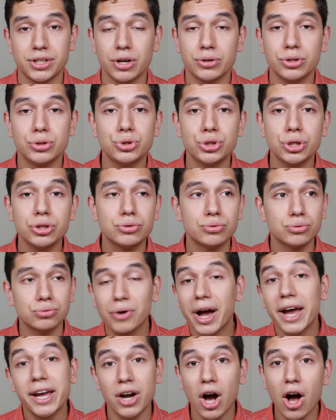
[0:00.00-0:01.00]
You know, you shouldn't
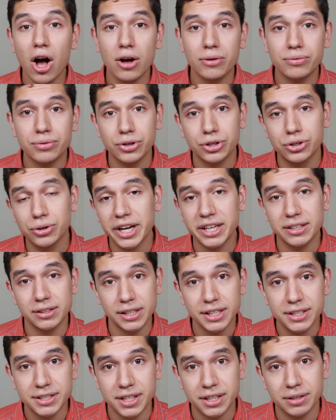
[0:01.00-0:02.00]
write off a great
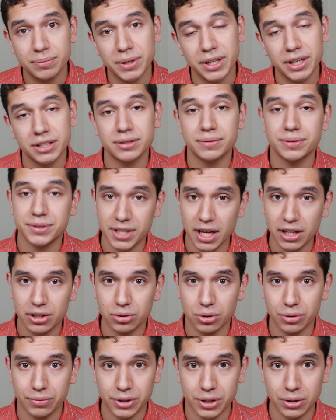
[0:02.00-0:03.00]
listing because of
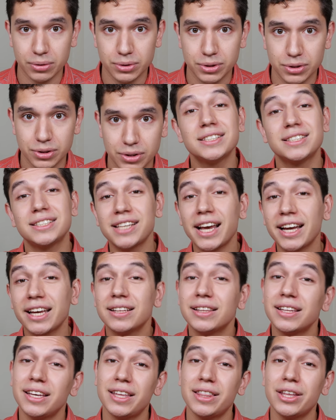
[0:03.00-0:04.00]
seller reviews.
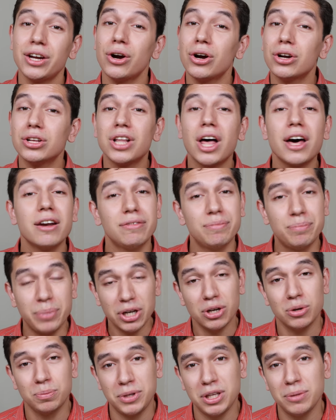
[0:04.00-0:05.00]
Secondly, there are a lot of
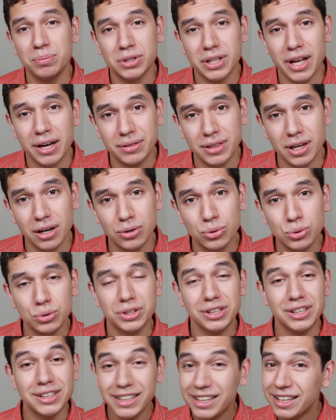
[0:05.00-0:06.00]
bitter people out there who
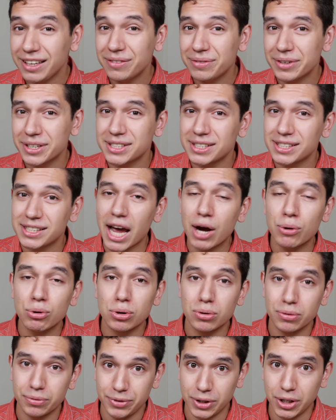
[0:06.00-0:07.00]
would leave a
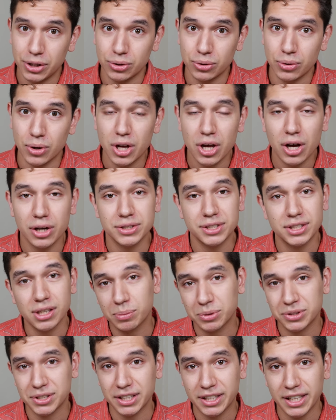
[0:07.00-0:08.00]
sour review on
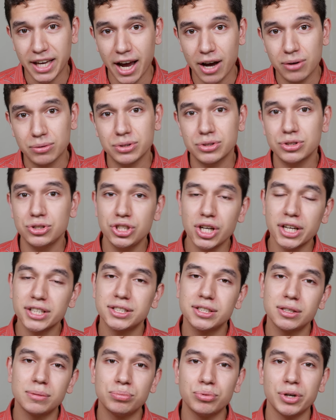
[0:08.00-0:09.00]
someone's account
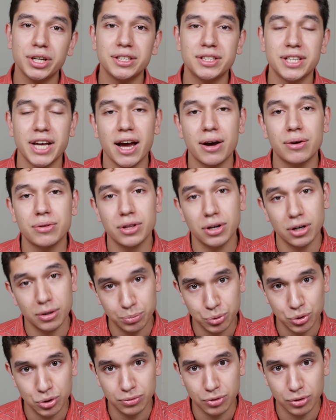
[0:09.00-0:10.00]
just to bring down their
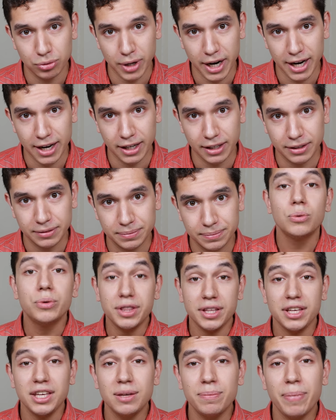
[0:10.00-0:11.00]
approval rating.
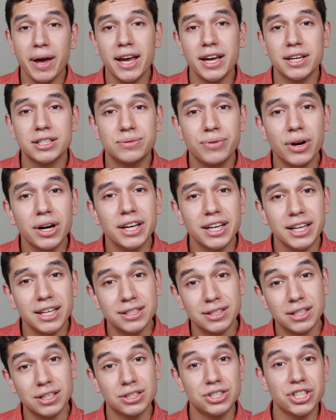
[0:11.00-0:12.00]
With eBay, it's very
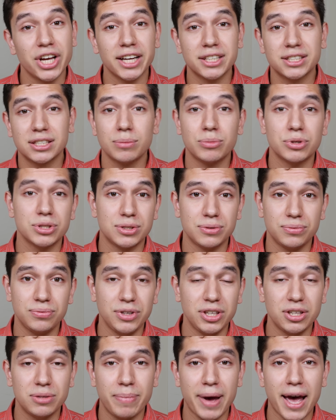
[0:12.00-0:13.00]
easy to check someone's
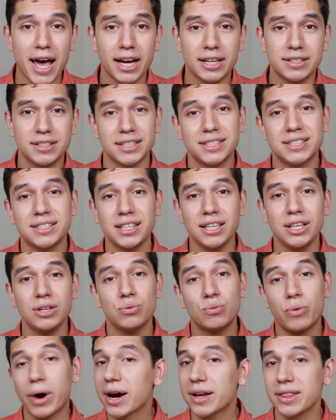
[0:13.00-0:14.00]
feedback to see
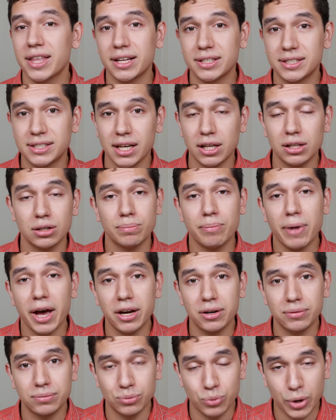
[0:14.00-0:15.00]
where that seller
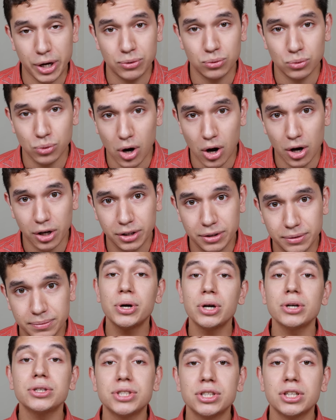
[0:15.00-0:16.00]
might have went wrong.
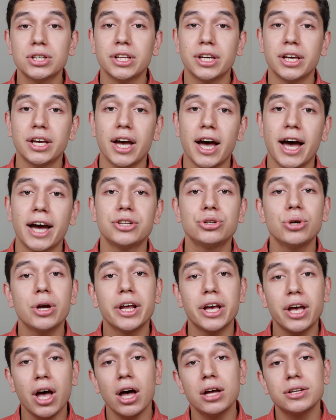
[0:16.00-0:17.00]
Personally, I
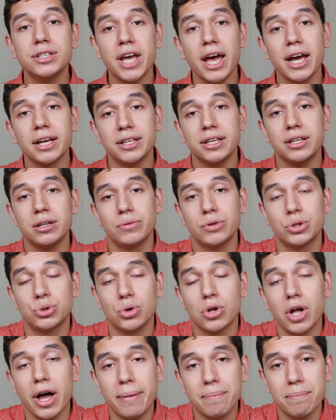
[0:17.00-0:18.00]
try to contact the
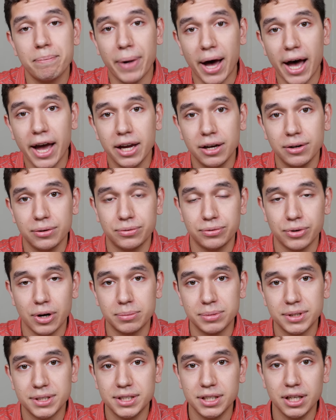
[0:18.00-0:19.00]
individual I'm buying
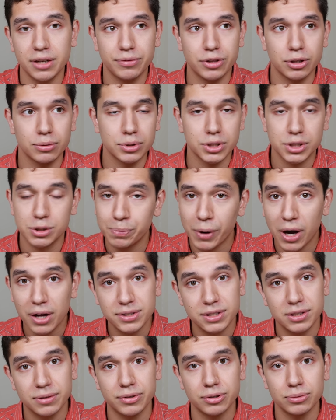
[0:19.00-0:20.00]
from to see if they're
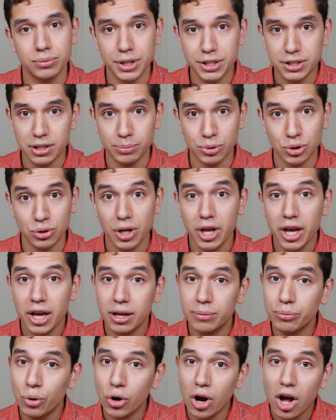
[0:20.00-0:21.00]
responsive and reasonable.
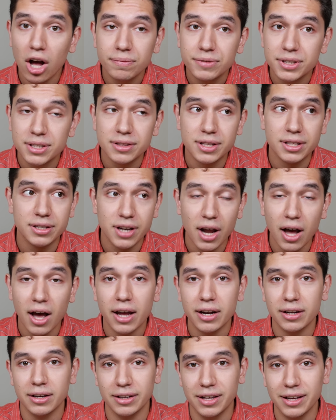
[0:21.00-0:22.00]
And more often than
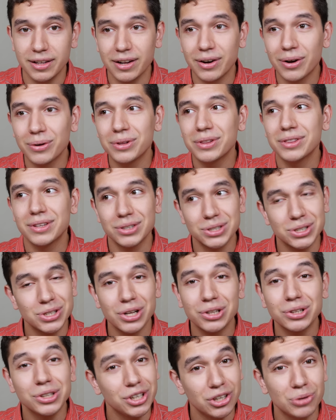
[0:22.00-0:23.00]
not, you know, there's
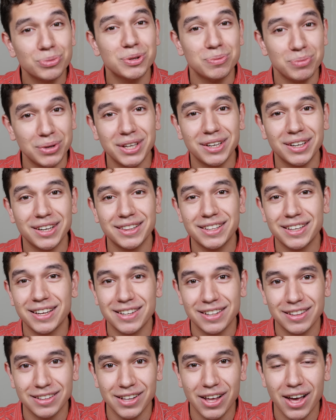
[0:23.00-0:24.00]
another human being at the
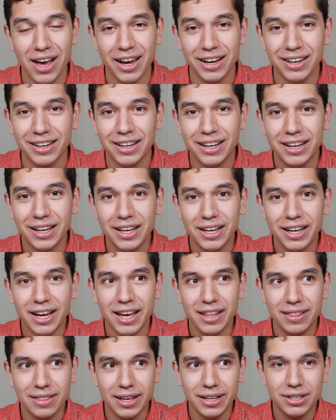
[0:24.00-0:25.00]
end of the line
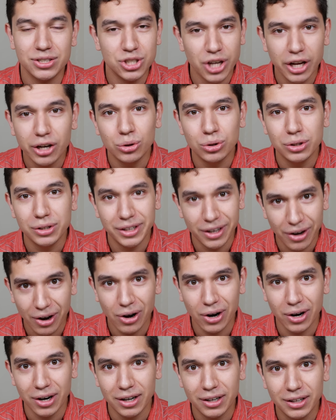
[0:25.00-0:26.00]
and they generally
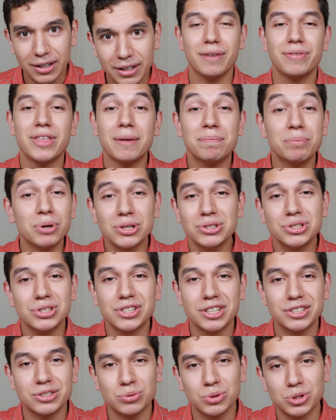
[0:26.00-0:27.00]
are. If that
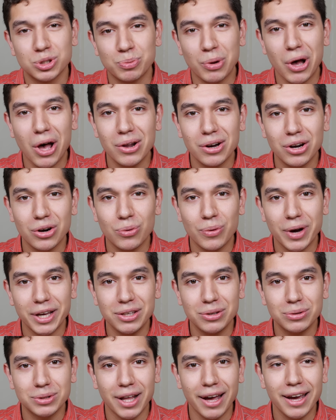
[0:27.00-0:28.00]
person doesn't respond in a
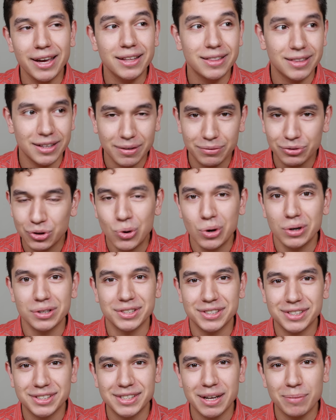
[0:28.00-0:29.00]
way you like, then of
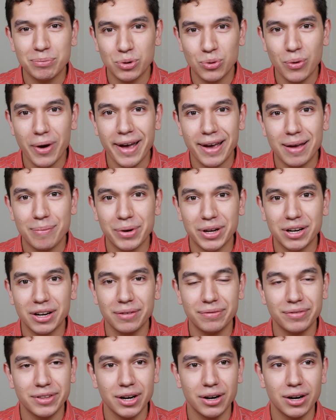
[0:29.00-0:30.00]
course step away. But
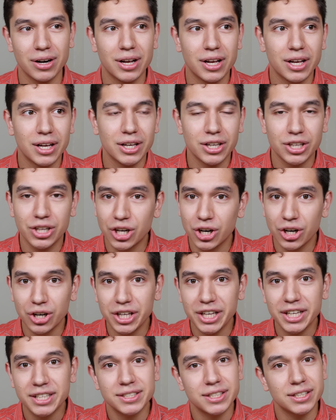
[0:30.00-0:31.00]
if they're
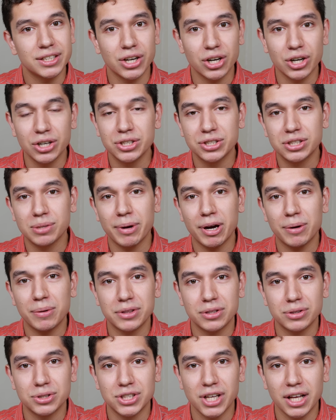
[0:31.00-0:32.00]
courteous and earnest about
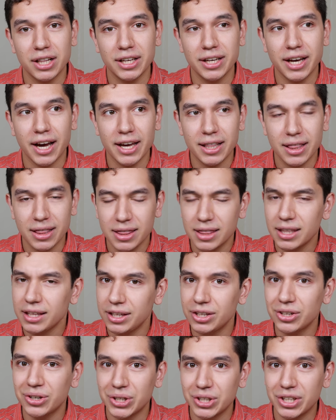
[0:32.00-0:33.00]
what they're selling, I
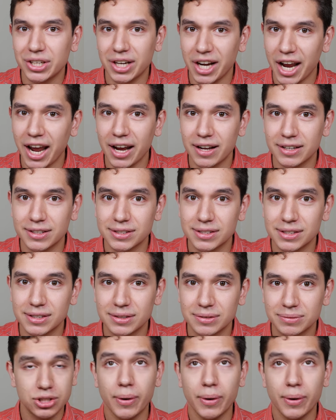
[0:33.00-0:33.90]
think you're in good hands.